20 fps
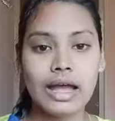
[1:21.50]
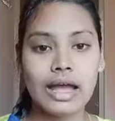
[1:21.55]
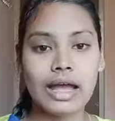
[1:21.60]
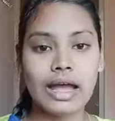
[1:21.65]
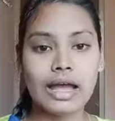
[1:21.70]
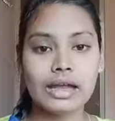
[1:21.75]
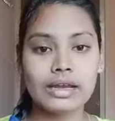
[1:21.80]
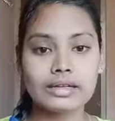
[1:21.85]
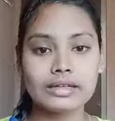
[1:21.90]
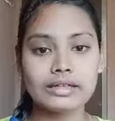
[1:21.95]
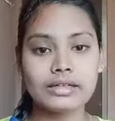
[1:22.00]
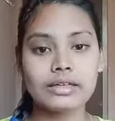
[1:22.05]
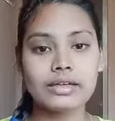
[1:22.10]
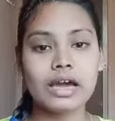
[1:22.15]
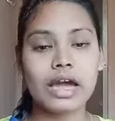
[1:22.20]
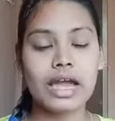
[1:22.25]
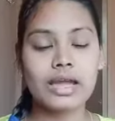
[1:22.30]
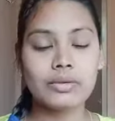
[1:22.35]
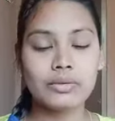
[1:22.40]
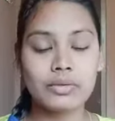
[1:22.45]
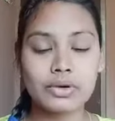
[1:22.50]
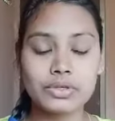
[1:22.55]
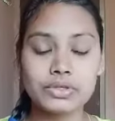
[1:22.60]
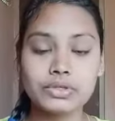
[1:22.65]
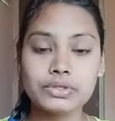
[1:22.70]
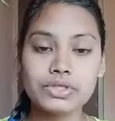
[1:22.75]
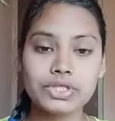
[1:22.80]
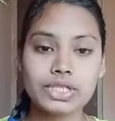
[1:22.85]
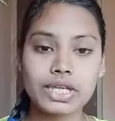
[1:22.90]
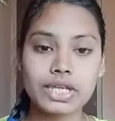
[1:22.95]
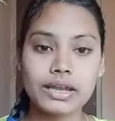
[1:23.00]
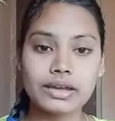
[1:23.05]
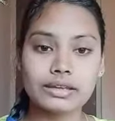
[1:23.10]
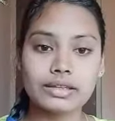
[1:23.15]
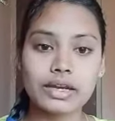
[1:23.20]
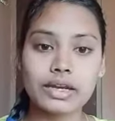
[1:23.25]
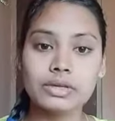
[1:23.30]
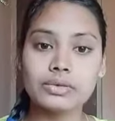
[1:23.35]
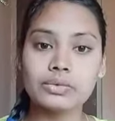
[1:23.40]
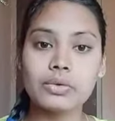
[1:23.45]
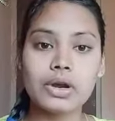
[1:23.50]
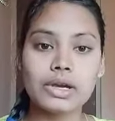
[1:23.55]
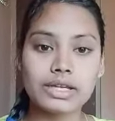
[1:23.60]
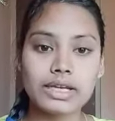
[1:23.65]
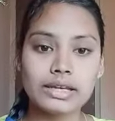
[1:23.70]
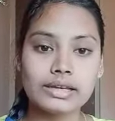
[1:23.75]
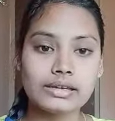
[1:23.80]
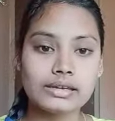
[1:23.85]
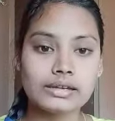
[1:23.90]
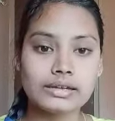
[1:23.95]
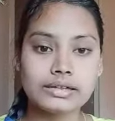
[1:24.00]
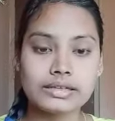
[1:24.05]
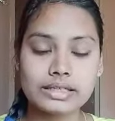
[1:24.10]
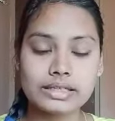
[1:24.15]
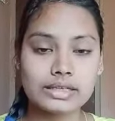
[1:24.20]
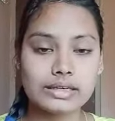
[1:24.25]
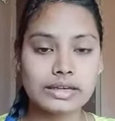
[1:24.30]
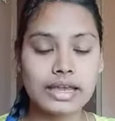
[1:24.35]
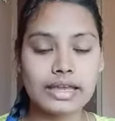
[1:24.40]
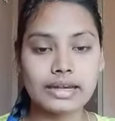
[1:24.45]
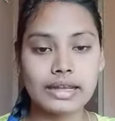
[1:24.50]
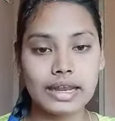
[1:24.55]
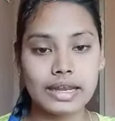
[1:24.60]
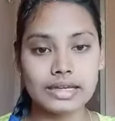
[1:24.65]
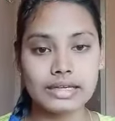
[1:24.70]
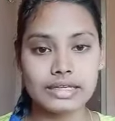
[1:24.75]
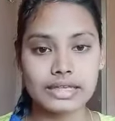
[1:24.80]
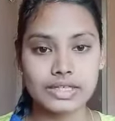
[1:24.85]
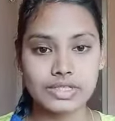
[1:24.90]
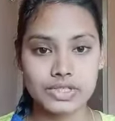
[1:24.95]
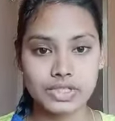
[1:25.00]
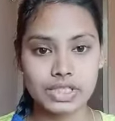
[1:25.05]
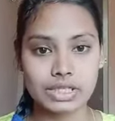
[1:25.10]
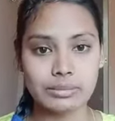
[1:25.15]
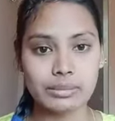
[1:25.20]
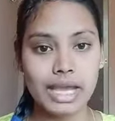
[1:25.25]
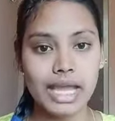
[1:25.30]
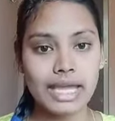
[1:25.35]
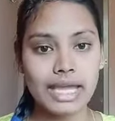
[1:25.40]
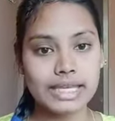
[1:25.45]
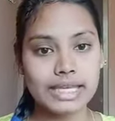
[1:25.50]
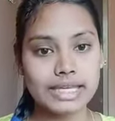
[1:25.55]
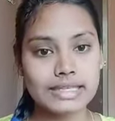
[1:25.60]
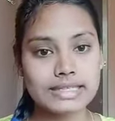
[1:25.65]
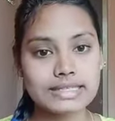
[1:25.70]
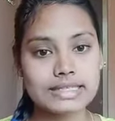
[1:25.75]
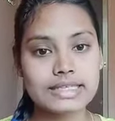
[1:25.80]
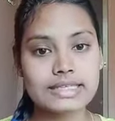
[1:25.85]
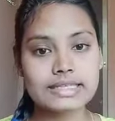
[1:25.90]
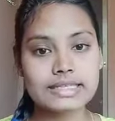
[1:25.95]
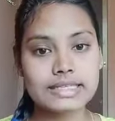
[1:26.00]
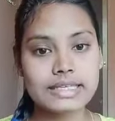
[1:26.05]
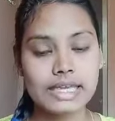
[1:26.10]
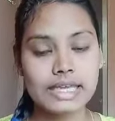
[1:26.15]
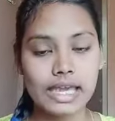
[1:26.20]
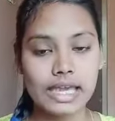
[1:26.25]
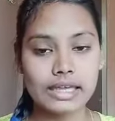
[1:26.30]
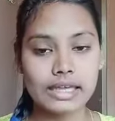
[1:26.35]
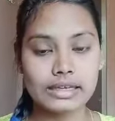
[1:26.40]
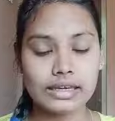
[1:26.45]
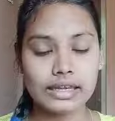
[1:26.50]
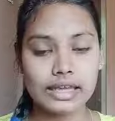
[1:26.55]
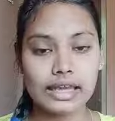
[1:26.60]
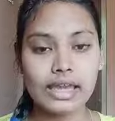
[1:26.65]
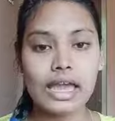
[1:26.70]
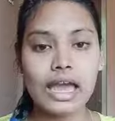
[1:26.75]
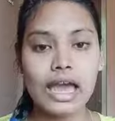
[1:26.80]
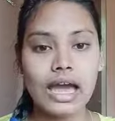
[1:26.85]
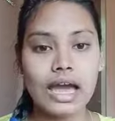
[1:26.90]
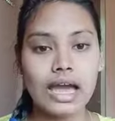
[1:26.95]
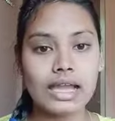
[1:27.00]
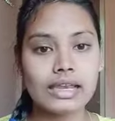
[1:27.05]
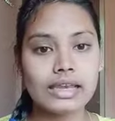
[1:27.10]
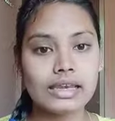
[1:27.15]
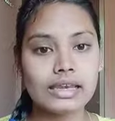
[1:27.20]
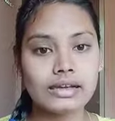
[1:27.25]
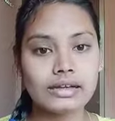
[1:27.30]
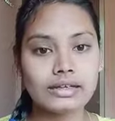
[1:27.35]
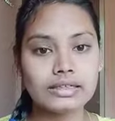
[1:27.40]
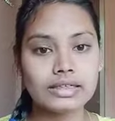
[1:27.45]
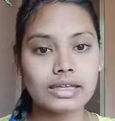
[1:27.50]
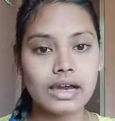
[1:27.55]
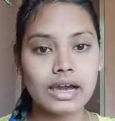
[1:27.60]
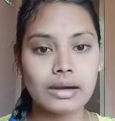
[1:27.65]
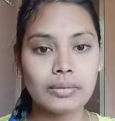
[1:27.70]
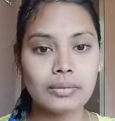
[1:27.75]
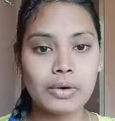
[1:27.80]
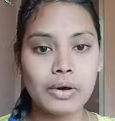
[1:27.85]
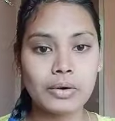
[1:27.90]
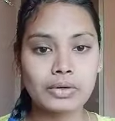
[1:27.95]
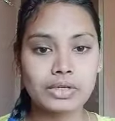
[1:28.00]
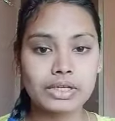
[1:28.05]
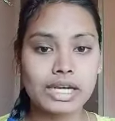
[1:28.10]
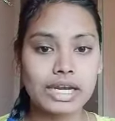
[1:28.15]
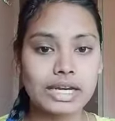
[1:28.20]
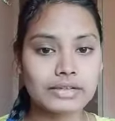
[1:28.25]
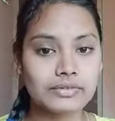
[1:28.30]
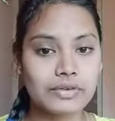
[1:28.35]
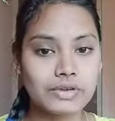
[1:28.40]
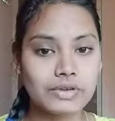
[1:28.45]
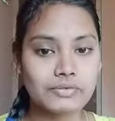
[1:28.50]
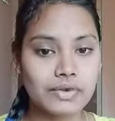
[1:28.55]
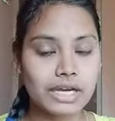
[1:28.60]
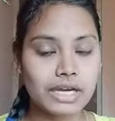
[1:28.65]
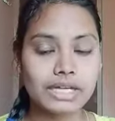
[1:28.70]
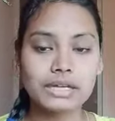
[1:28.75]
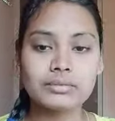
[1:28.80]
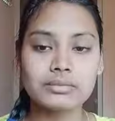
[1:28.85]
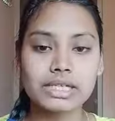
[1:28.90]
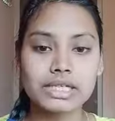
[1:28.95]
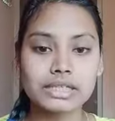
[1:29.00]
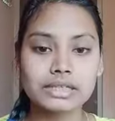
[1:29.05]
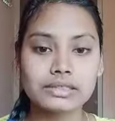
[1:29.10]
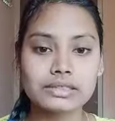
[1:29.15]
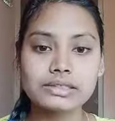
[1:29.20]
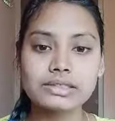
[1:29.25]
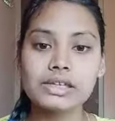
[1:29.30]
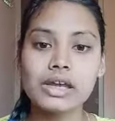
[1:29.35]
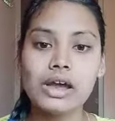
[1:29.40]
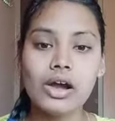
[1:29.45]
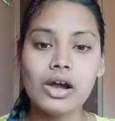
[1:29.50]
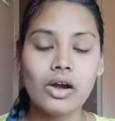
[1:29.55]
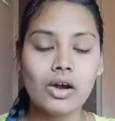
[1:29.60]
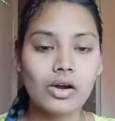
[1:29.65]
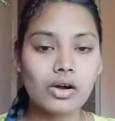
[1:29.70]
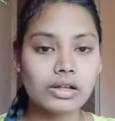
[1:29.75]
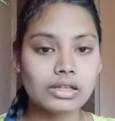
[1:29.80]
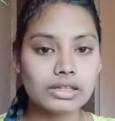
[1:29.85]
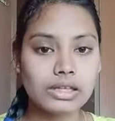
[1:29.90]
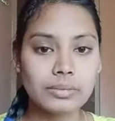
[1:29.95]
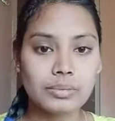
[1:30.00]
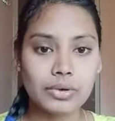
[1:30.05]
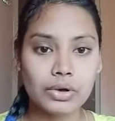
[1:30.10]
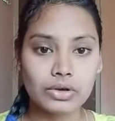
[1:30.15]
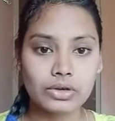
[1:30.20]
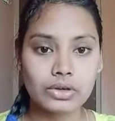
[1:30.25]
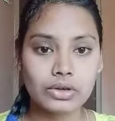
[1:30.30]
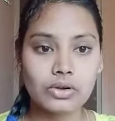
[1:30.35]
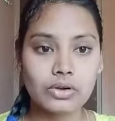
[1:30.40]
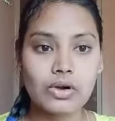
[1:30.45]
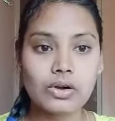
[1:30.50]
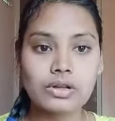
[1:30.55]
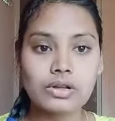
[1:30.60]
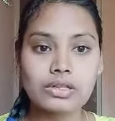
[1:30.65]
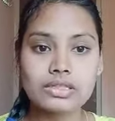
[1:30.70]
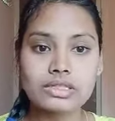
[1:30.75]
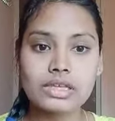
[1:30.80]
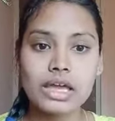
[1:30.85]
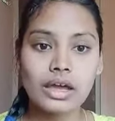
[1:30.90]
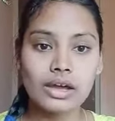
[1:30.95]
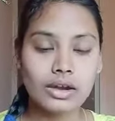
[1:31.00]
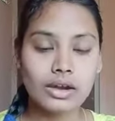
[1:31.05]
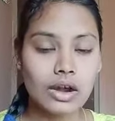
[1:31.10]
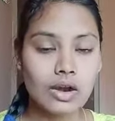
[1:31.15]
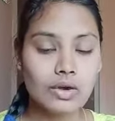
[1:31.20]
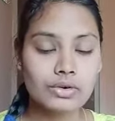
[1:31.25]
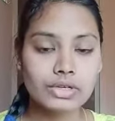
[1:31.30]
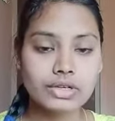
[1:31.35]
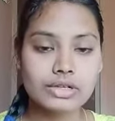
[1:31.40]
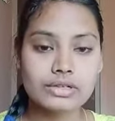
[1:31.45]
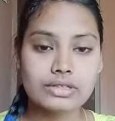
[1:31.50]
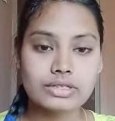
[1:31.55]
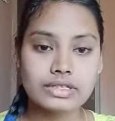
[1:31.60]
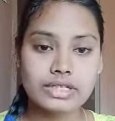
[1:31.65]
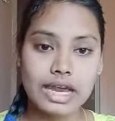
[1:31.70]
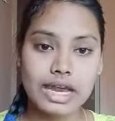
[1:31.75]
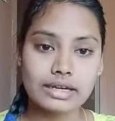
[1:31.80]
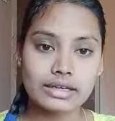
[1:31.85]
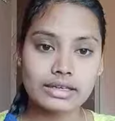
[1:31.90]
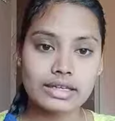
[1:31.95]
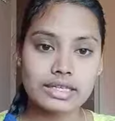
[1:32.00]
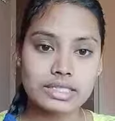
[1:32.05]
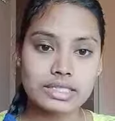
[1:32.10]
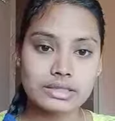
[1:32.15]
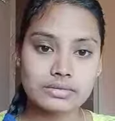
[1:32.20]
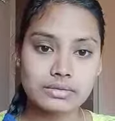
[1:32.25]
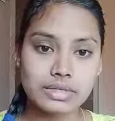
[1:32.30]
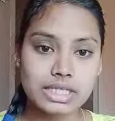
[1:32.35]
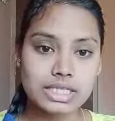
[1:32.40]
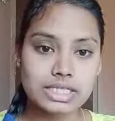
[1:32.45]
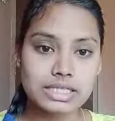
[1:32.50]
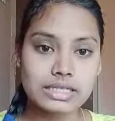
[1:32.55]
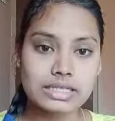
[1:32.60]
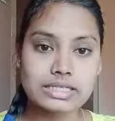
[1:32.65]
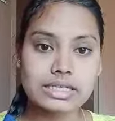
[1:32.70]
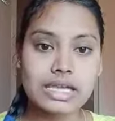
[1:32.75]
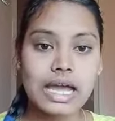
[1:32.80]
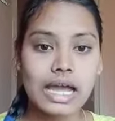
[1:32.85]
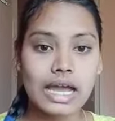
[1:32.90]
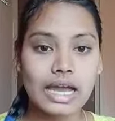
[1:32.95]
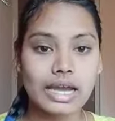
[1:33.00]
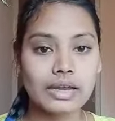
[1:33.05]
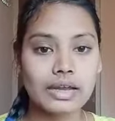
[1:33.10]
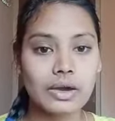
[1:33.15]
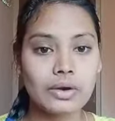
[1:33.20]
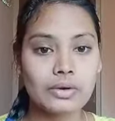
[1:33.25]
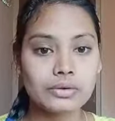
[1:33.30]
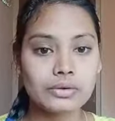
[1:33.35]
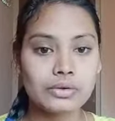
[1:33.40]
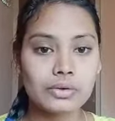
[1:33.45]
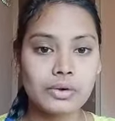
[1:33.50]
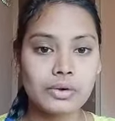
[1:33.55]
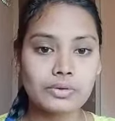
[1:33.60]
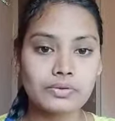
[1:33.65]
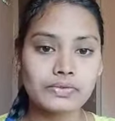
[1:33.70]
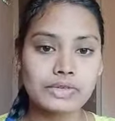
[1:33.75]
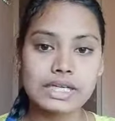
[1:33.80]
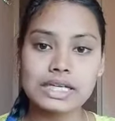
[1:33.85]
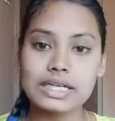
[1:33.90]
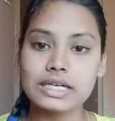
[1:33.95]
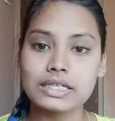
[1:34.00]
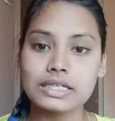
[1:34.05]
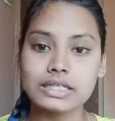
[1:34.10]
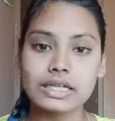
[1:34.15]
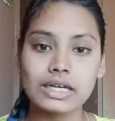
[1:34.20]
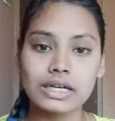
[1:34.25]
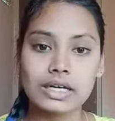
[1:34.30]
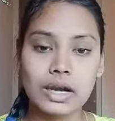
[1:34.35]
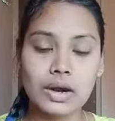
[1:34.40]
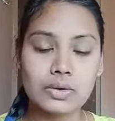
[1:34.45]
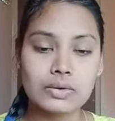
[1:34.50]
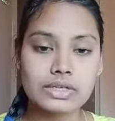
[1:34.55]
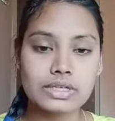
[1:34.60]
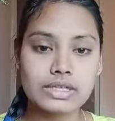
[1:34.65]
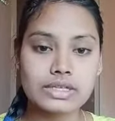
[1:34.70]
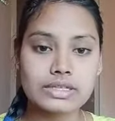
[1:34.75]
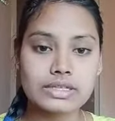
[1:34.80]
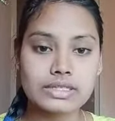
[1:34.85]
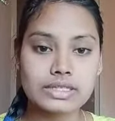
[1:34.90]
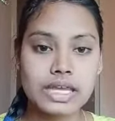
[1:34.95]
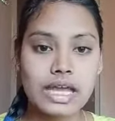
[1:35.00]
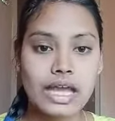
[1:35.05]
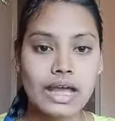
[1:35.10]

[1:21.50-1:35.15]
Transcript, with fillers: And uh, I want to share that what I learned in an internship. In CCNA, I learned about network fundamentals, all the protocols, routers and the switches and how to configure the routers